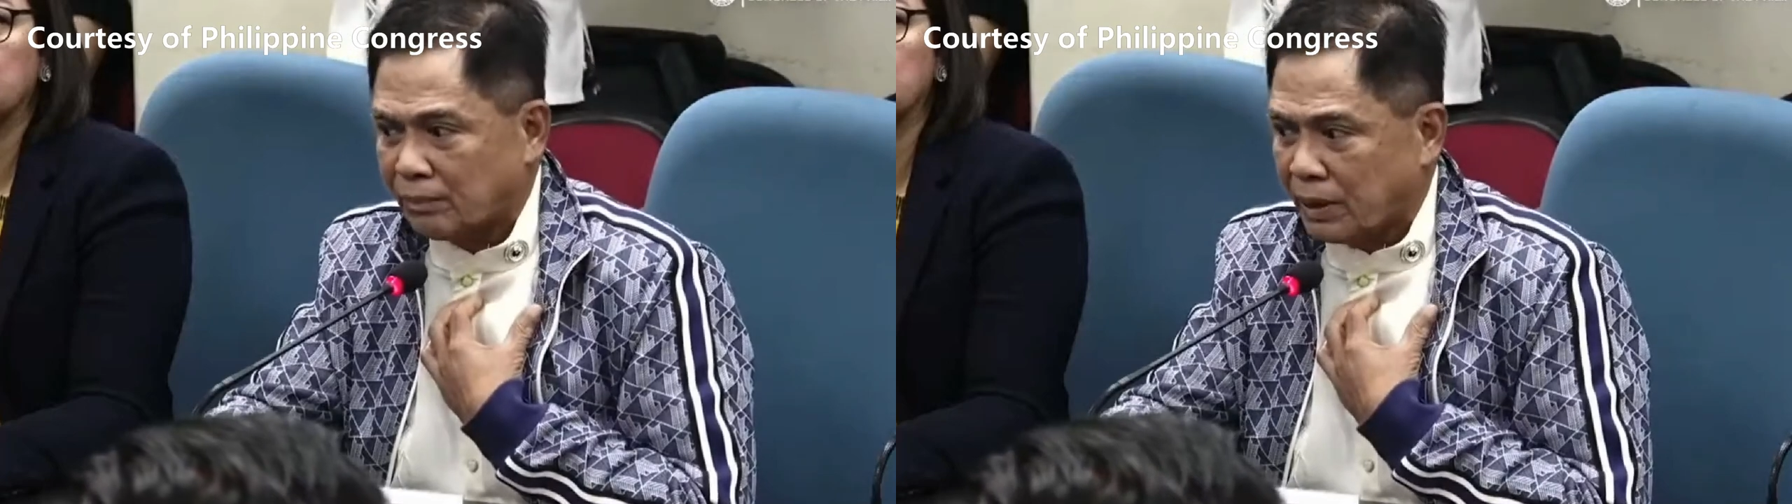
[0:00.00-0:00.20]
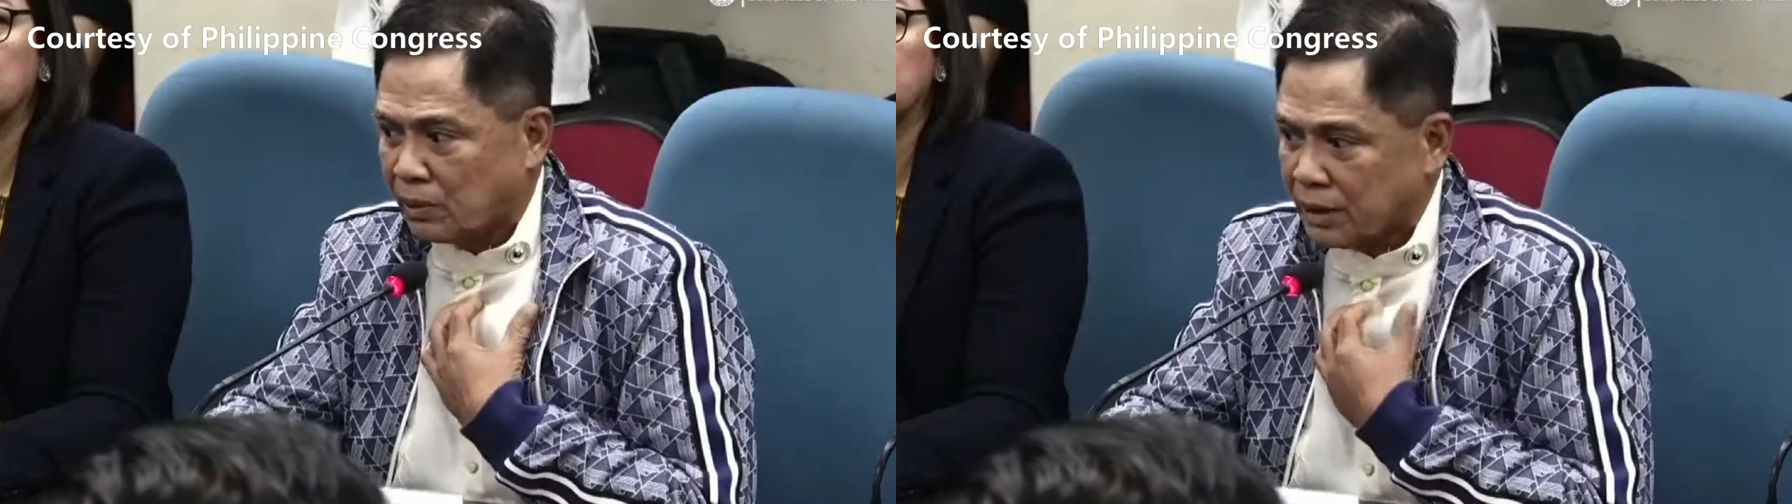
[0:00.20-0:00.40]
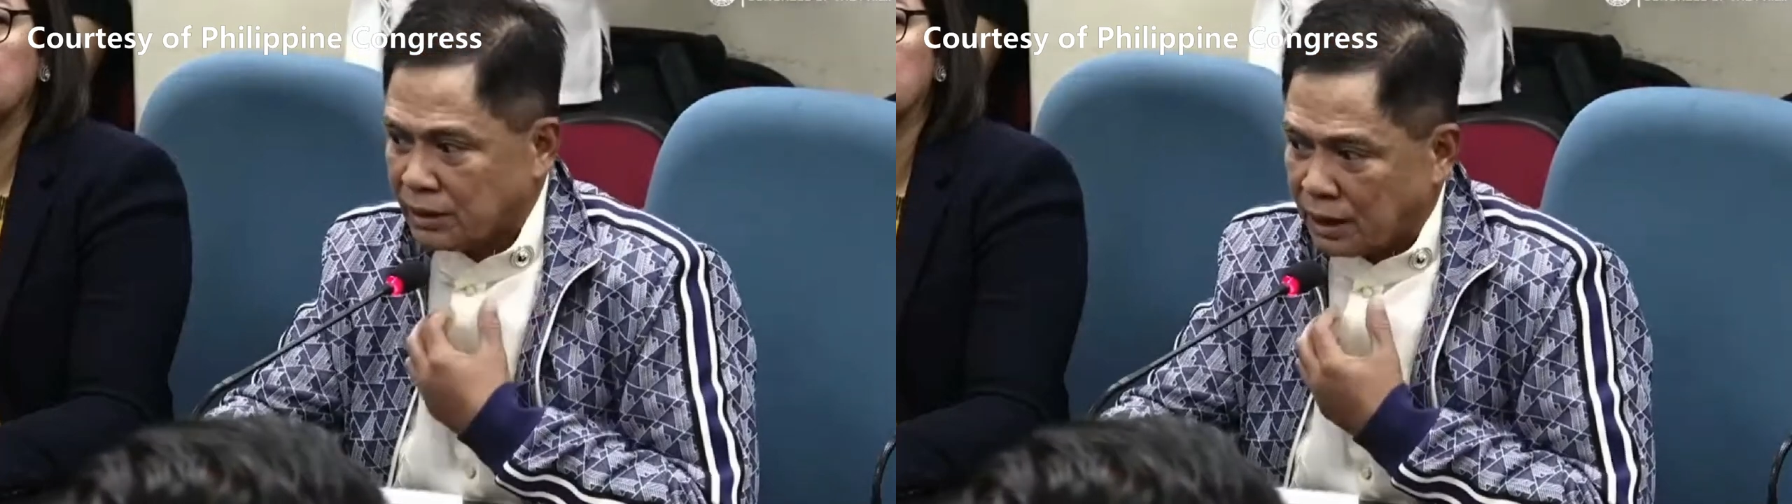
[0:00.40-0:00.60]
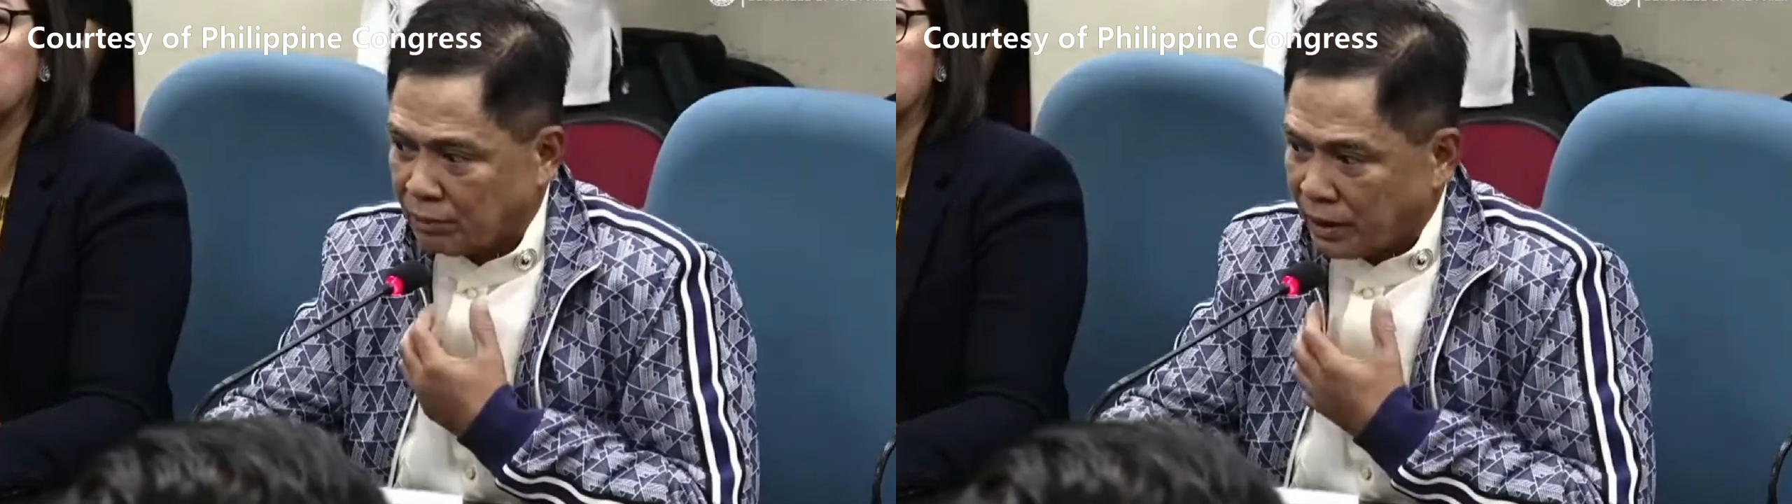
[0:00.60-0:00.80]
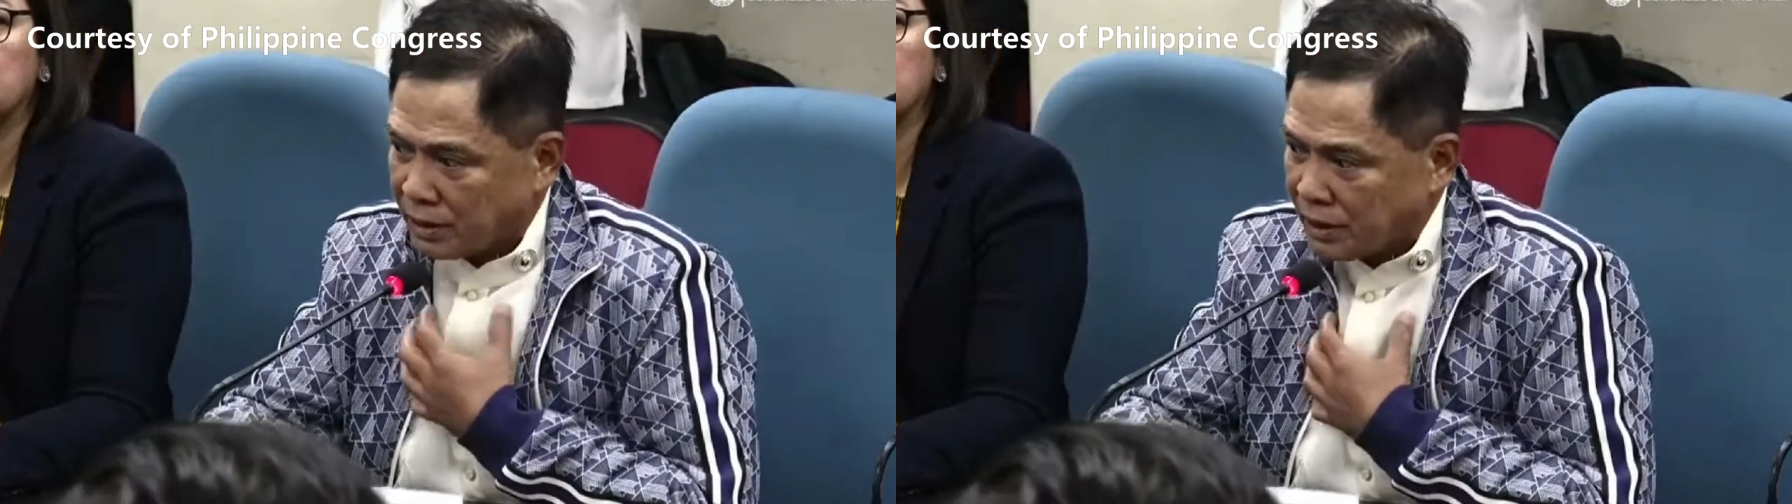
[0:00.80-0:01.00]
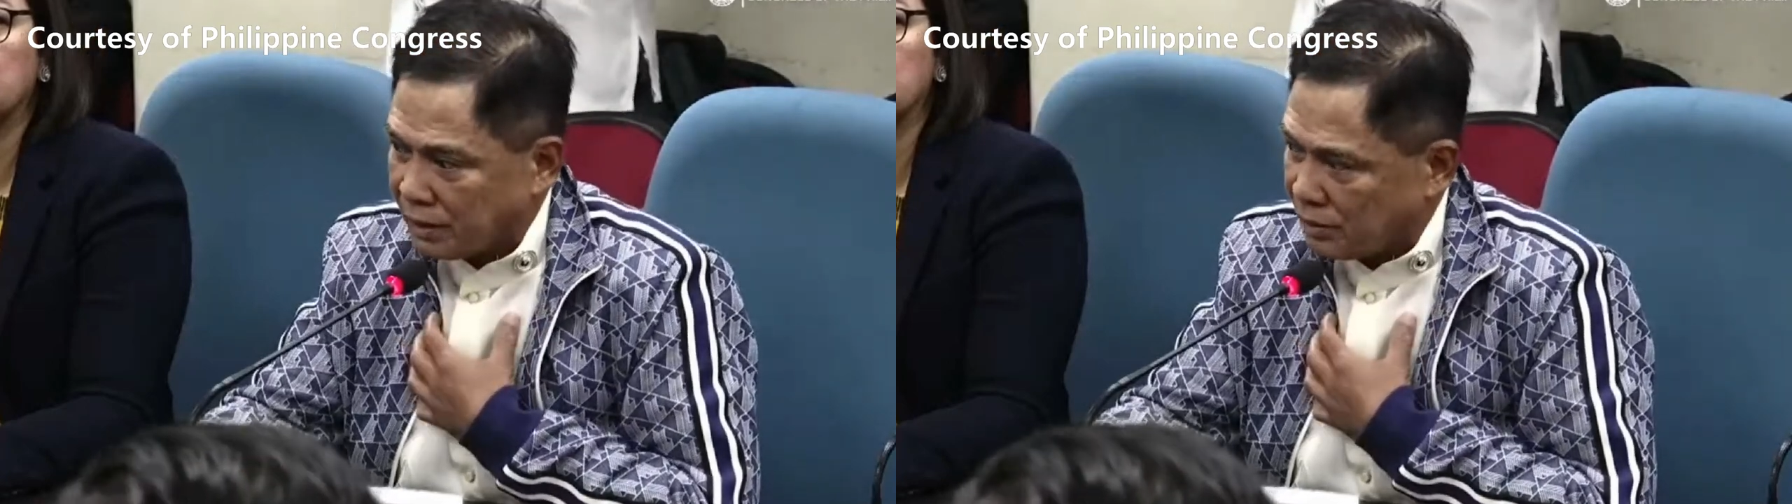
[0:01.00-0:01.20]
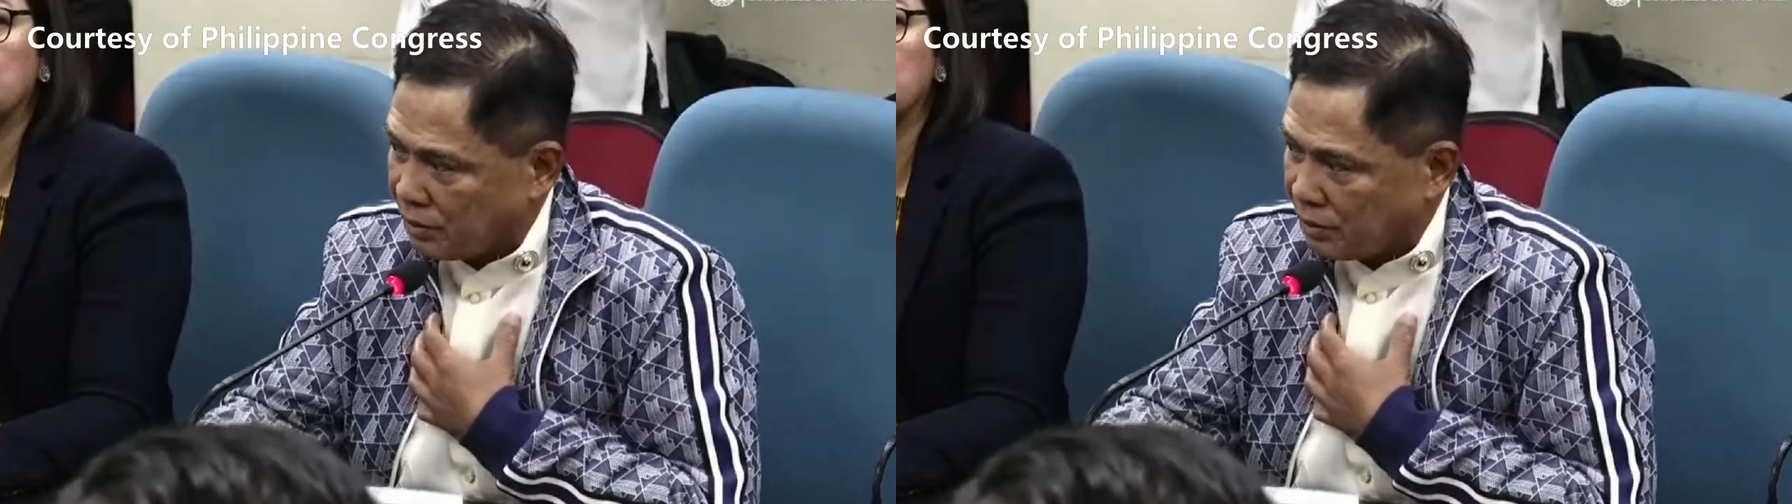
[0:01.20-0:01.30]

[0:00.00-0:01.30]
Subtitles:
Because he's not present in